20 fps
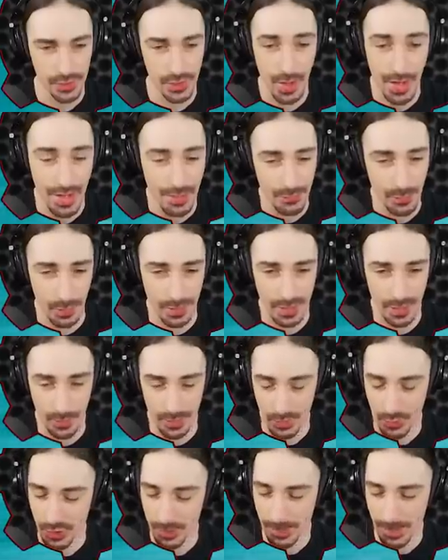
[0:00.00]
So I have no idea
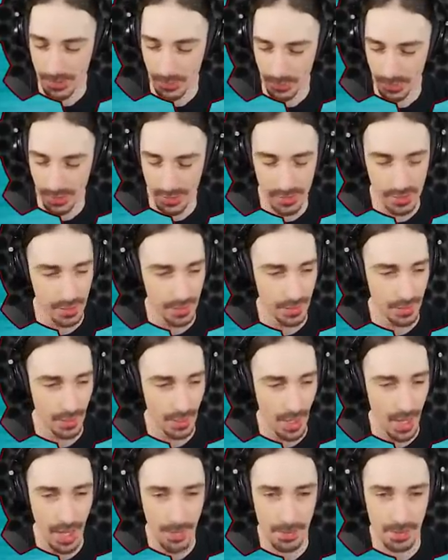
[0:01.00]
what to expect with this thing.
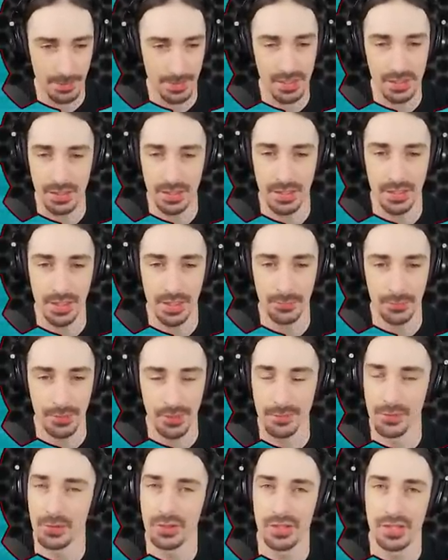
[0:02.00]
I'm gonna be seeing it for
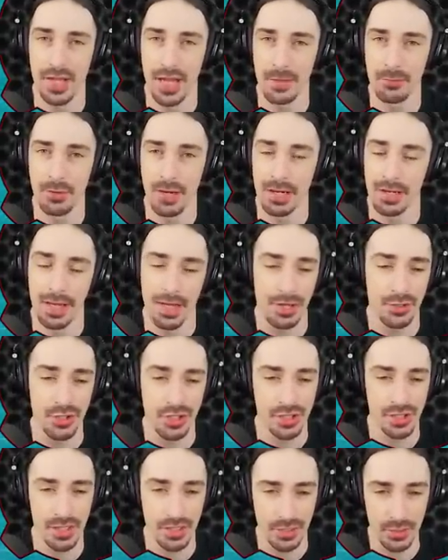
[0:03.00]
the first time right now,
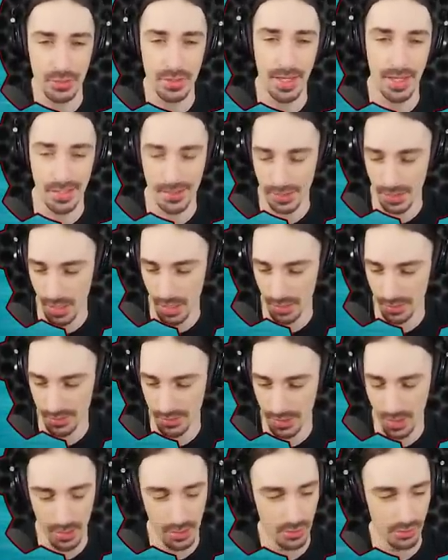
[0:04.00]
just like you guys are.
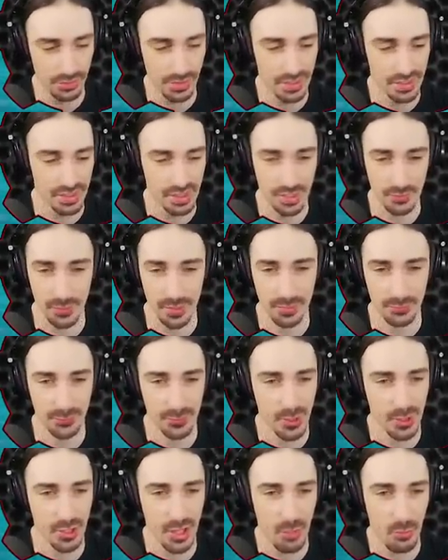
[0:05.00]
So let's see if we can
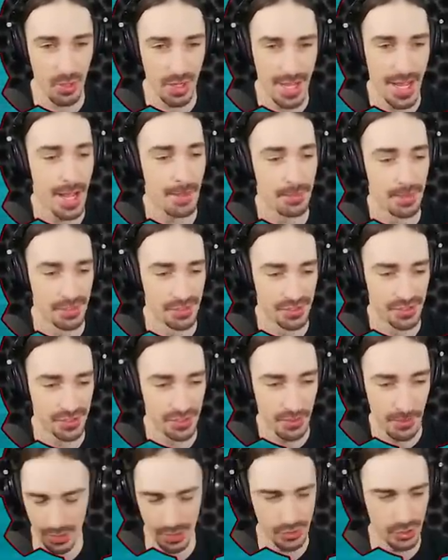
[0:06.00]
figure out what
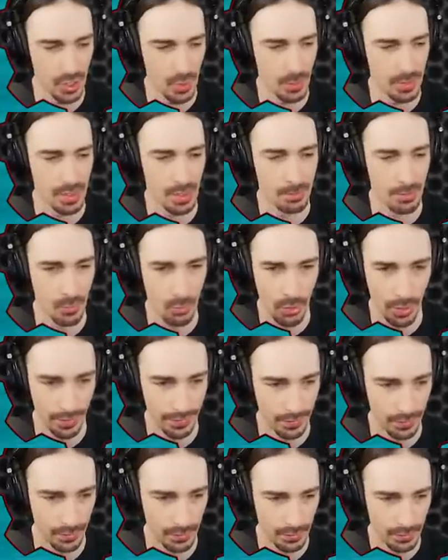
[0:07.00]
happens. Let's go with number
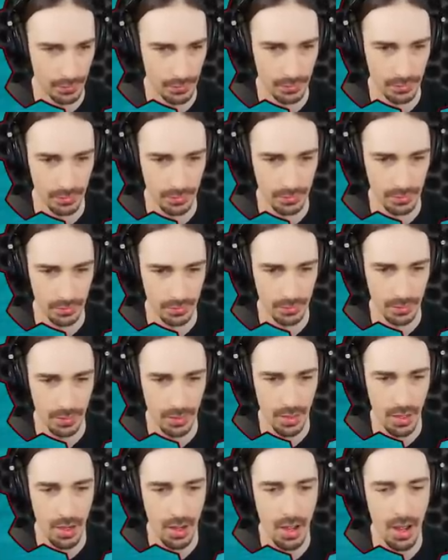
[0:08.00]
1.
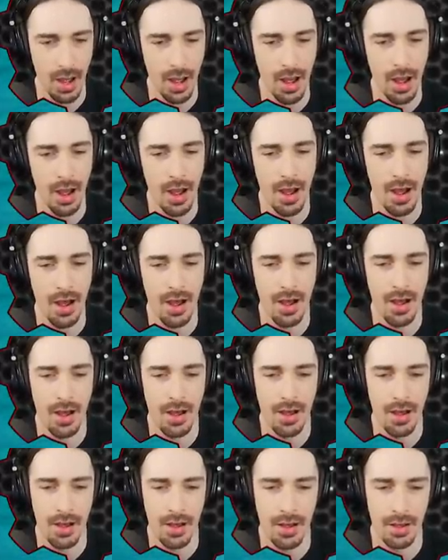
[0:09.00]

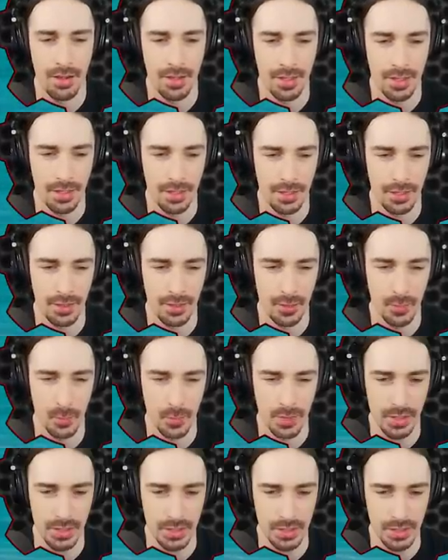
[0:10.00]
Ah, here
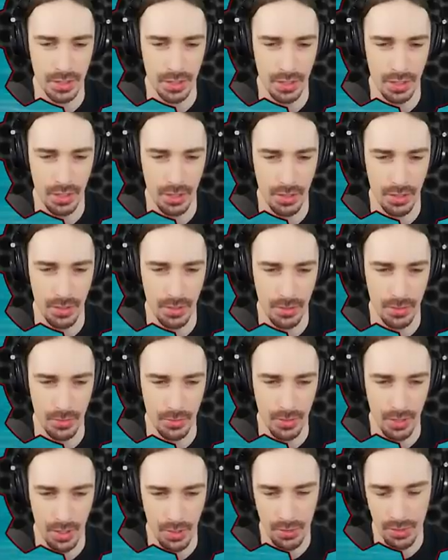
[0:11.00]
we
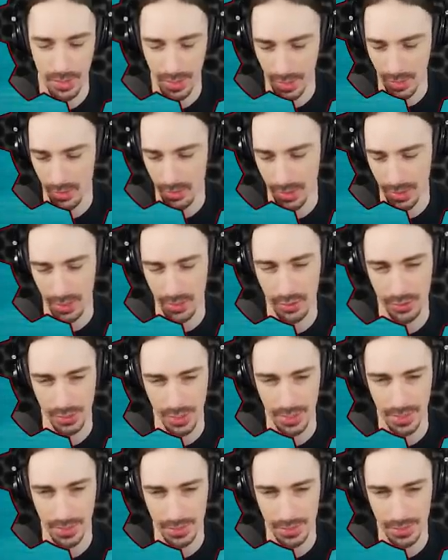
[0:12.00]
go. Okay, okay, hold on.